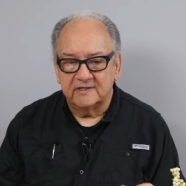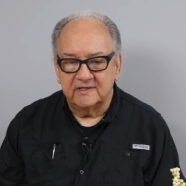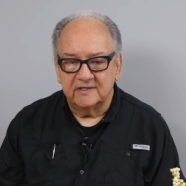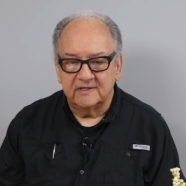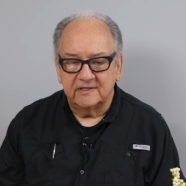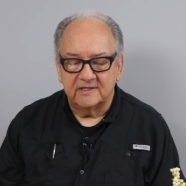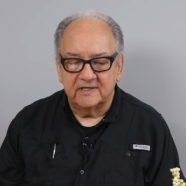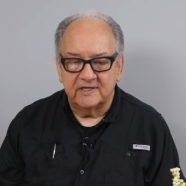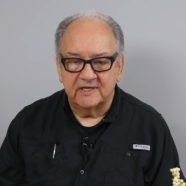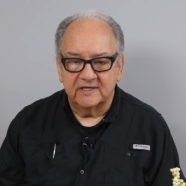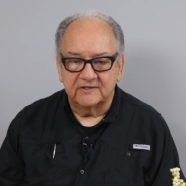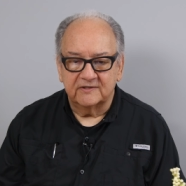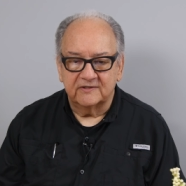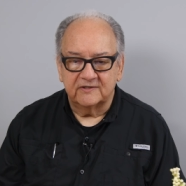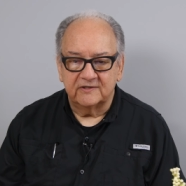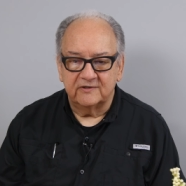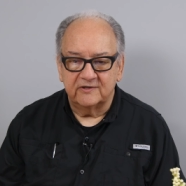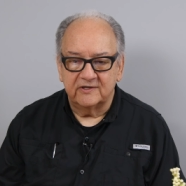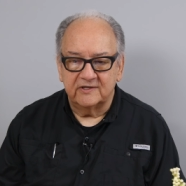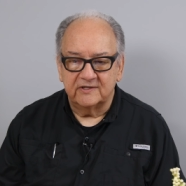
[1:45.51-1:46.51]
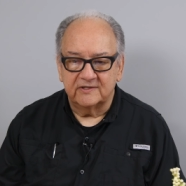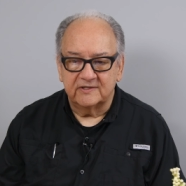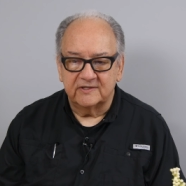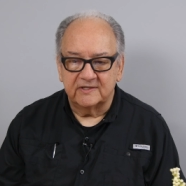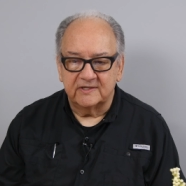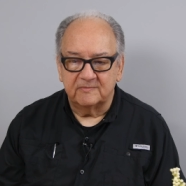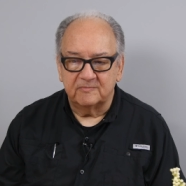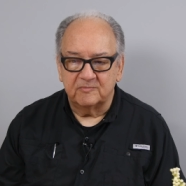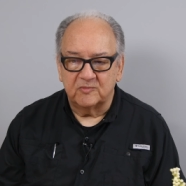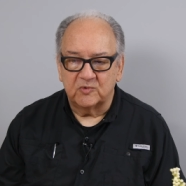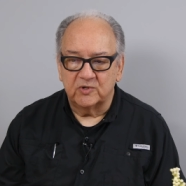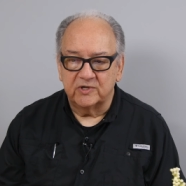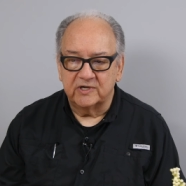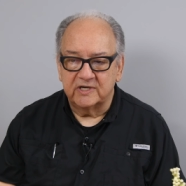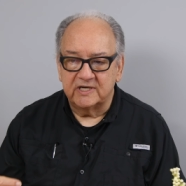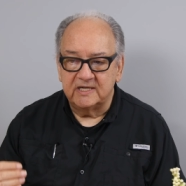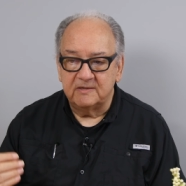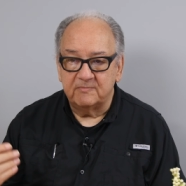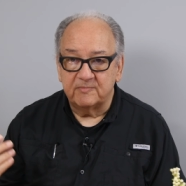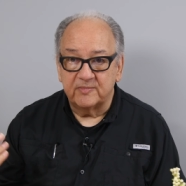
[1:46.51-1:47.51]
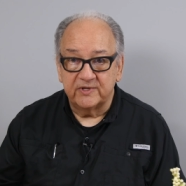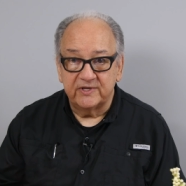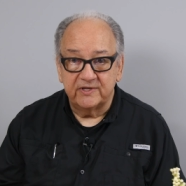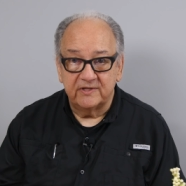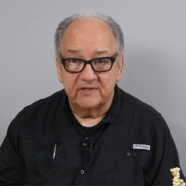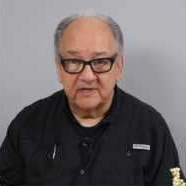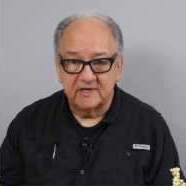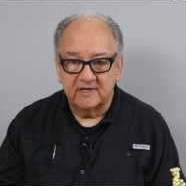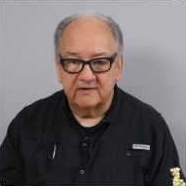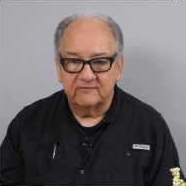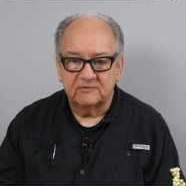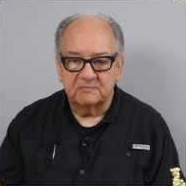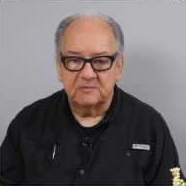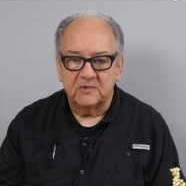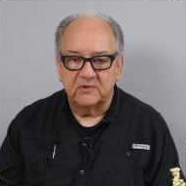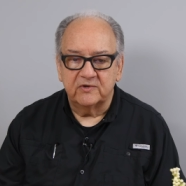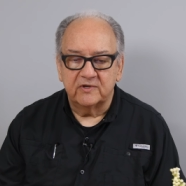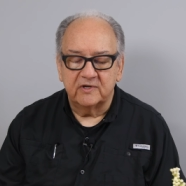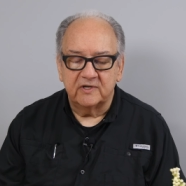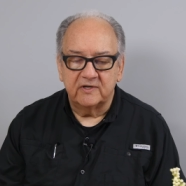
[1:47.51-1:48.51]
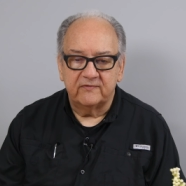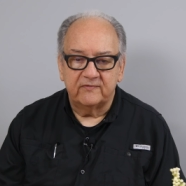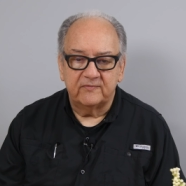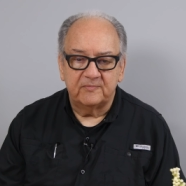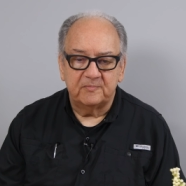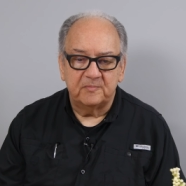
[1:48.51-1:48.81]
in the next series and more deeply than I've spoken of